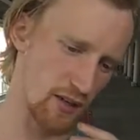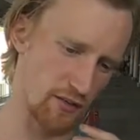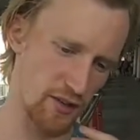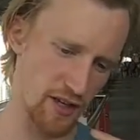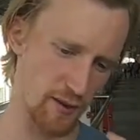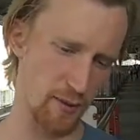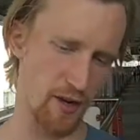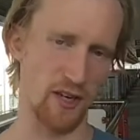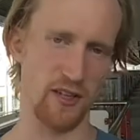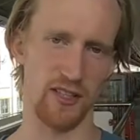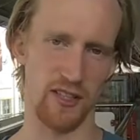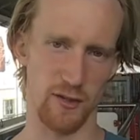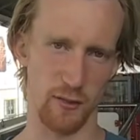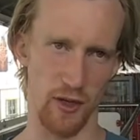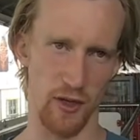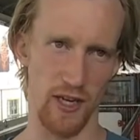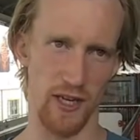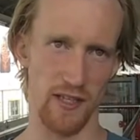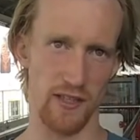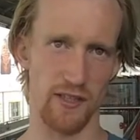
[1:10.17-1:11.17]
think about it this
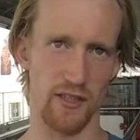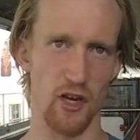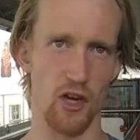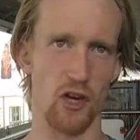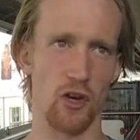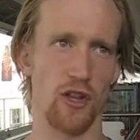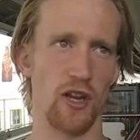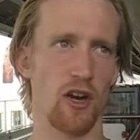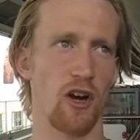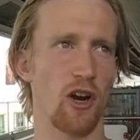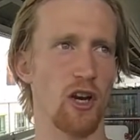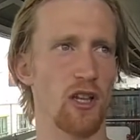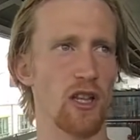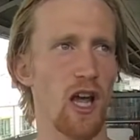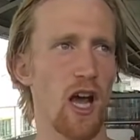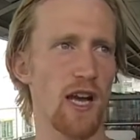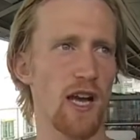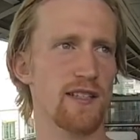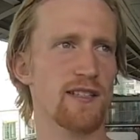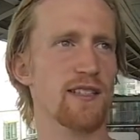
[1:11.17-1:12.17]
way. So there are
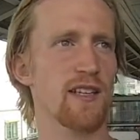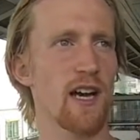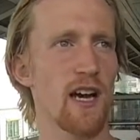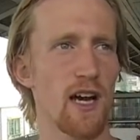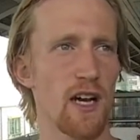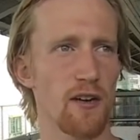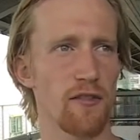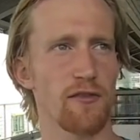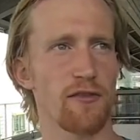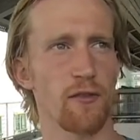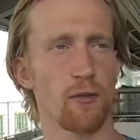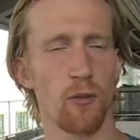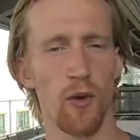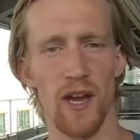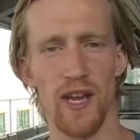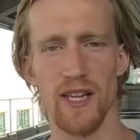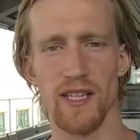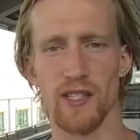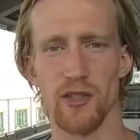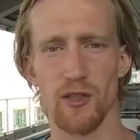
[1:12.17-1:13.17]
lots of
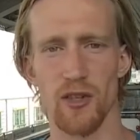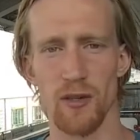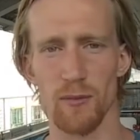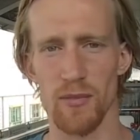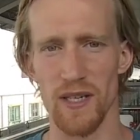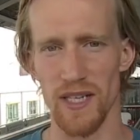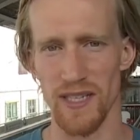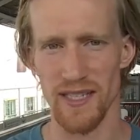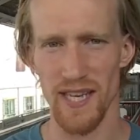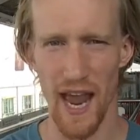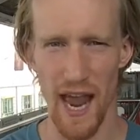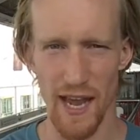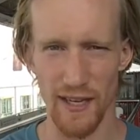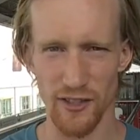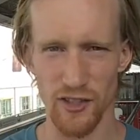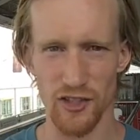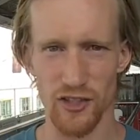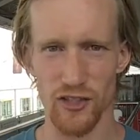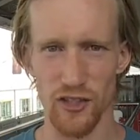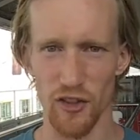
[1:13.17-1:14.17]
ways you can be
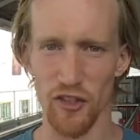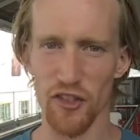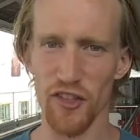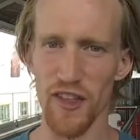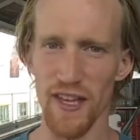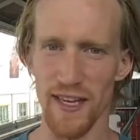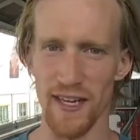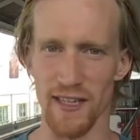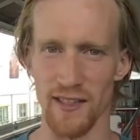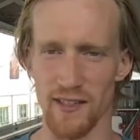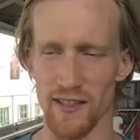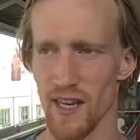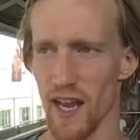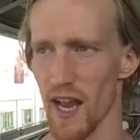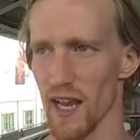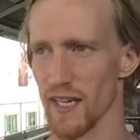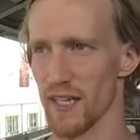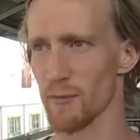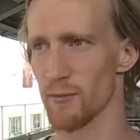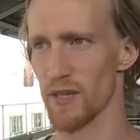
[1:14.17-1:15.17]
attached to things.
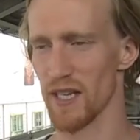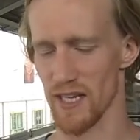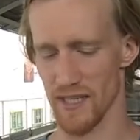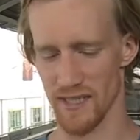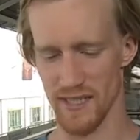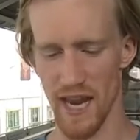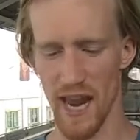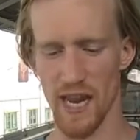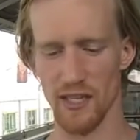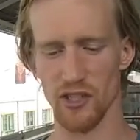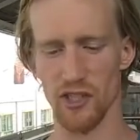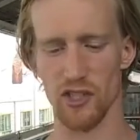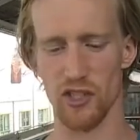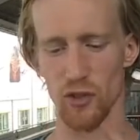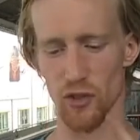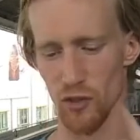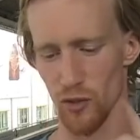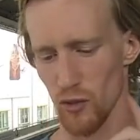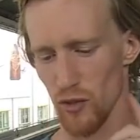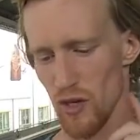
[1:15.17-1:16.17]
I can be attached
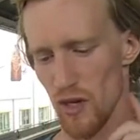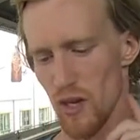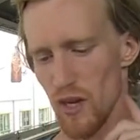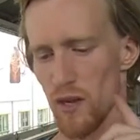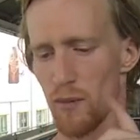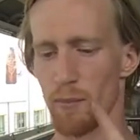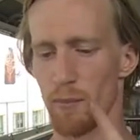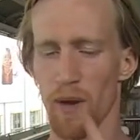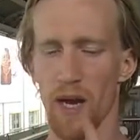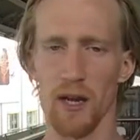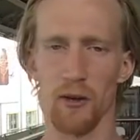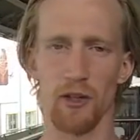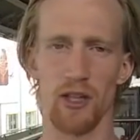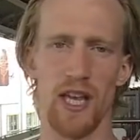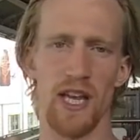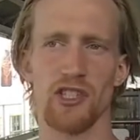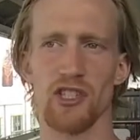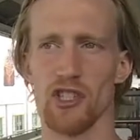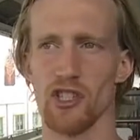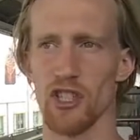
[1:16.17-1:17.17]
to my
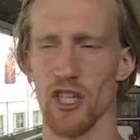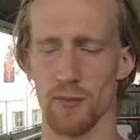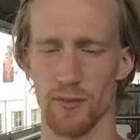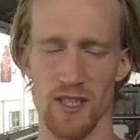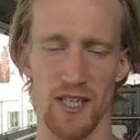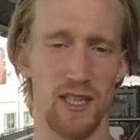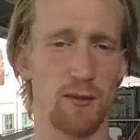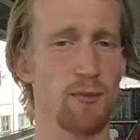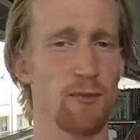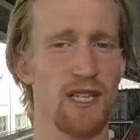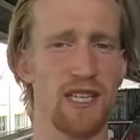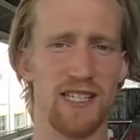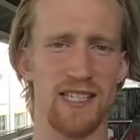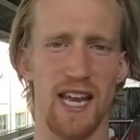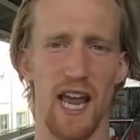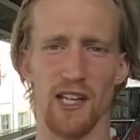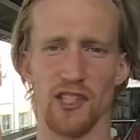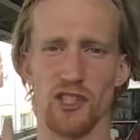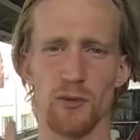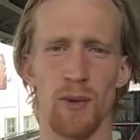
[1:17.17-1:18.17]
relationships. I can be
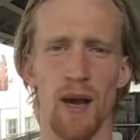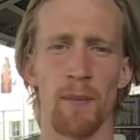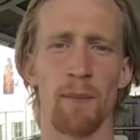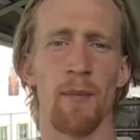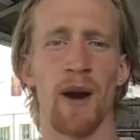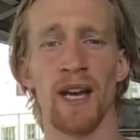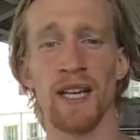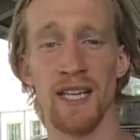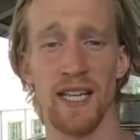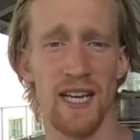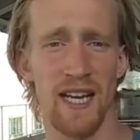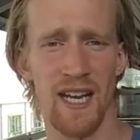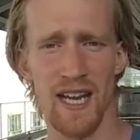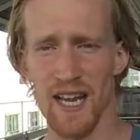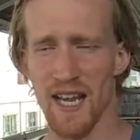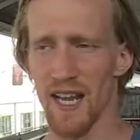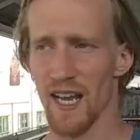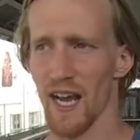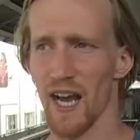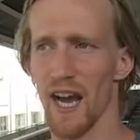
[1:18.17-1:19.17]
attached to my money.
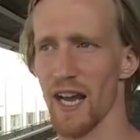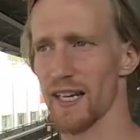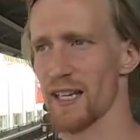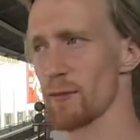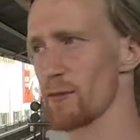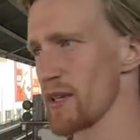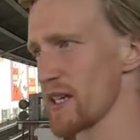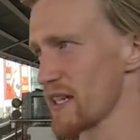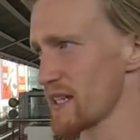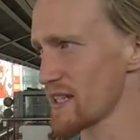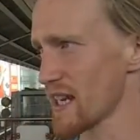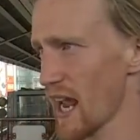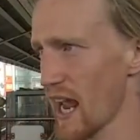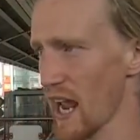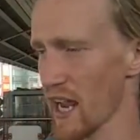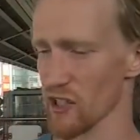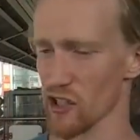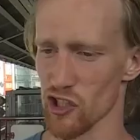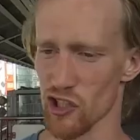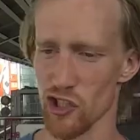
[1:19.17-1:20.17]
I can be
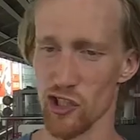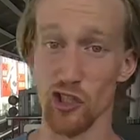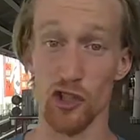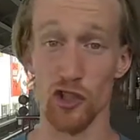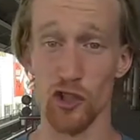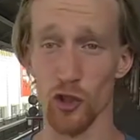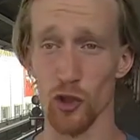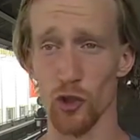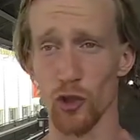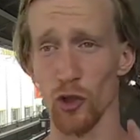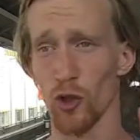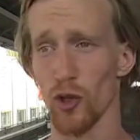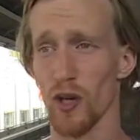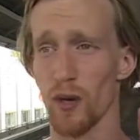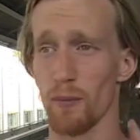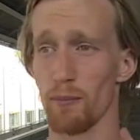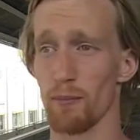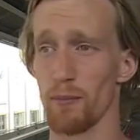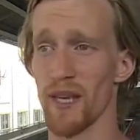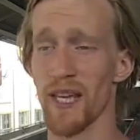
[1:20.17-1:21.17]
attached
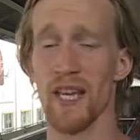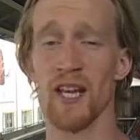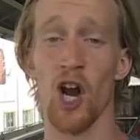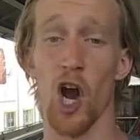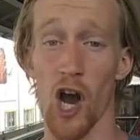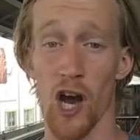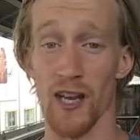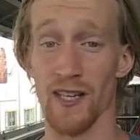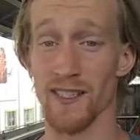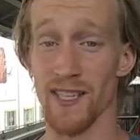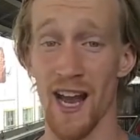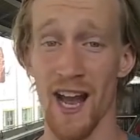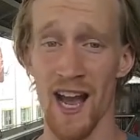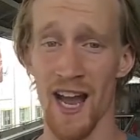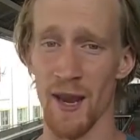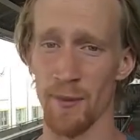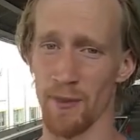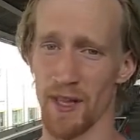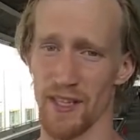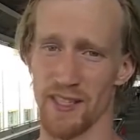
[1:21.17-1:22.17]
to being on
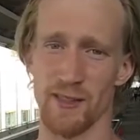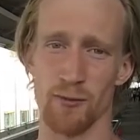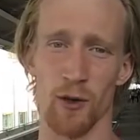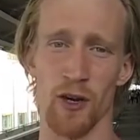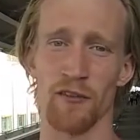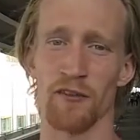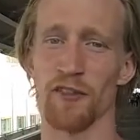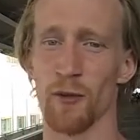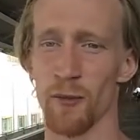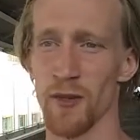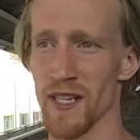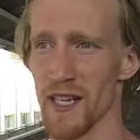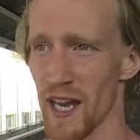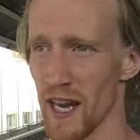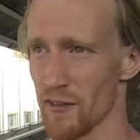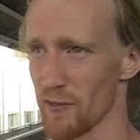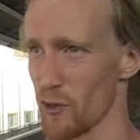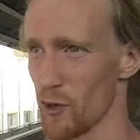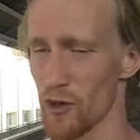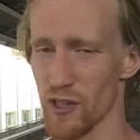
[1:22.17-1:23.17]
time. That's one for me.
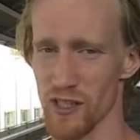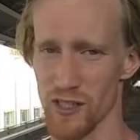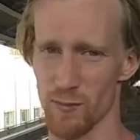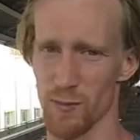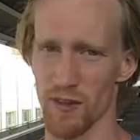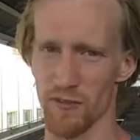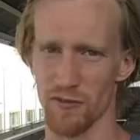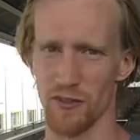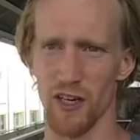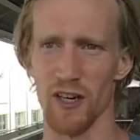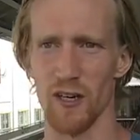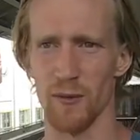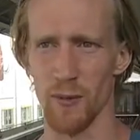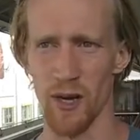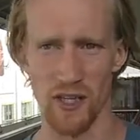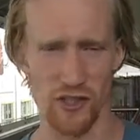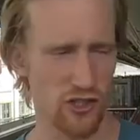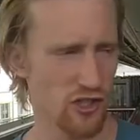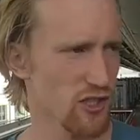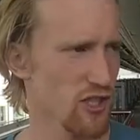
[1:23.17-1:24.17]
I've always been very
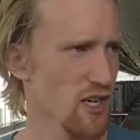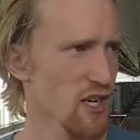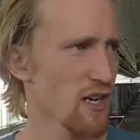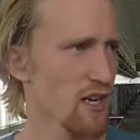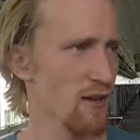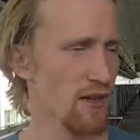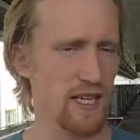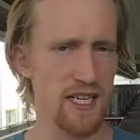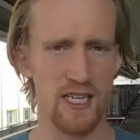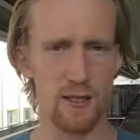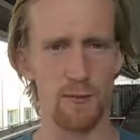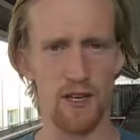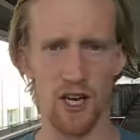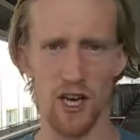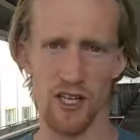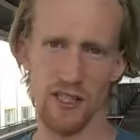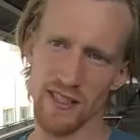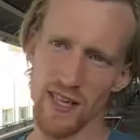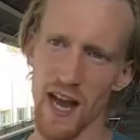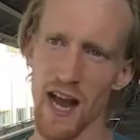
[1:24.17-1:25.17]
much need to be
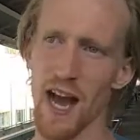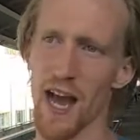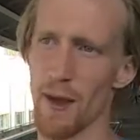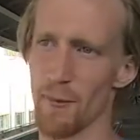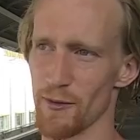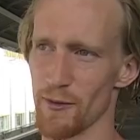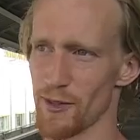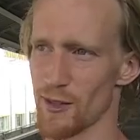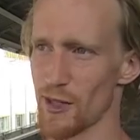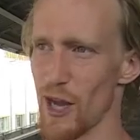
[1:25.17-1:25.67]
on time.